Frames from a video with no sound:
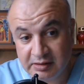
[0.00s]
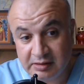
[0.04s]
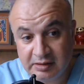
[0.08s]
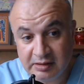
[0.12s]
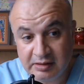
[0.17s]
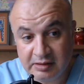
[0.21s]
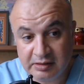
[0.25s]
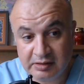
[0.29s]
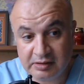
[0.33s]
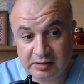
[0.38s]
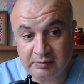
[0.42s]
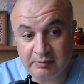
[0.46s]

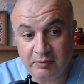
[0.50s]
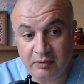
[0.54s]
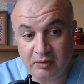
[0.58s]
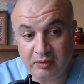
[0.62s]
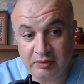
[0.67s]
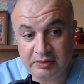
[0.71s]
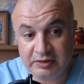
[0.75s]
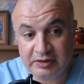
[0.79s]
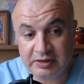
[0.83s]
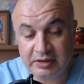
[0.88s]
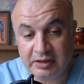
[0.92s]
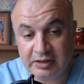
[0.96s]

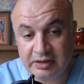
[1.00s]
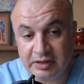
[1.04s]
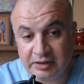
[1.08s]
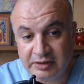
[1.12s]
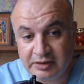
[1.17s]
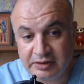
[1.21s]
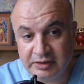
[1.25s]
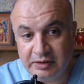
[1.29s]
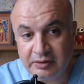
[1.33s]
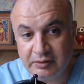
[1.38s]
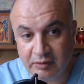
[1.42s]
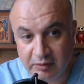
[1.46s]
small cell
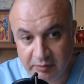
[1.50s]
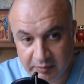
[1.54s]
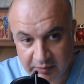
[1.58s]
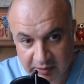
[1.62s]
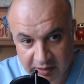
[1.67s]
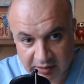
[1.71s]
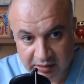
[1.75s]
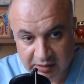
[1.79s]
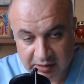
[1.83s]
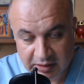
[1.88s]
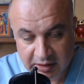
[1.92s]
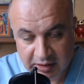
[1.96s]

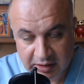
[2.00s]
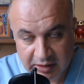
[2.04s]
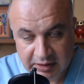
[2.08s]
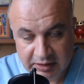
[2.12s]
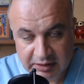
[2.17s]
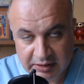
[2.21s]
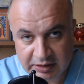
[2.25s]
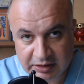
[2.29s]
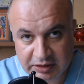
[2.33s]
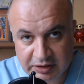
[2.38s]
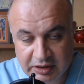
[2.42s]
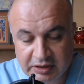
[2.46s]
carcinoma,
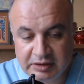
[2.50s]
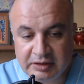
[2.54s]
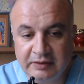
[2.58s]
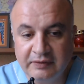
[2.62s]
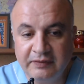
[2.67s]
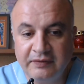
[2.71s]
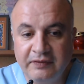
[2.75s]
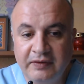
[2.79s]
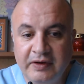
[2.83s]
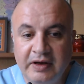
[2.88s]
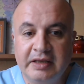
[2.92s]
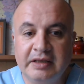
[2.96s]
suggesting
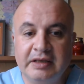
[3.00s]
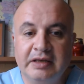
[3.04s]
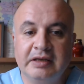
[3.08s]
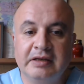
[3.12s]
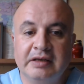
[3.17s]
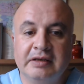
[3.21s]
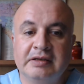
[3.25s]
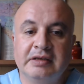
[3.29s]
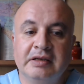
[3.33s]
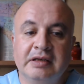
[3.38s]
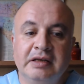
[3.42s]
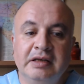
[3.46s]

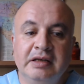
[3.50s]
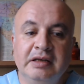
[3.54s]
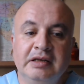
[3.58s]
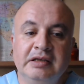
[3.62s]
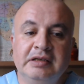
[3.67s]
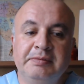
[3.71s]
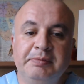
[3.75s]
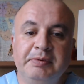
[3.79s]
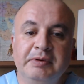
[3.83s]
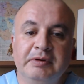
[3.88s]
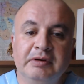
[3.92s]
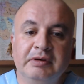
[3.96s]
findings:
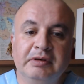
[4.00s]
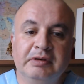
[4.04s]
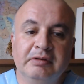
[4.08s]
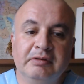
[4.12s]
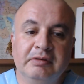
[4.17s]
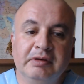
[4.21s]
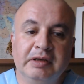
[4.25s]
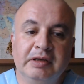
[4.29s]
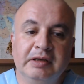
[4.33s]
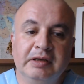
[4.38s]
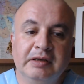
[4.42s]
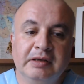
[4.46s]

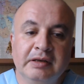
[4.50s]
inspiratory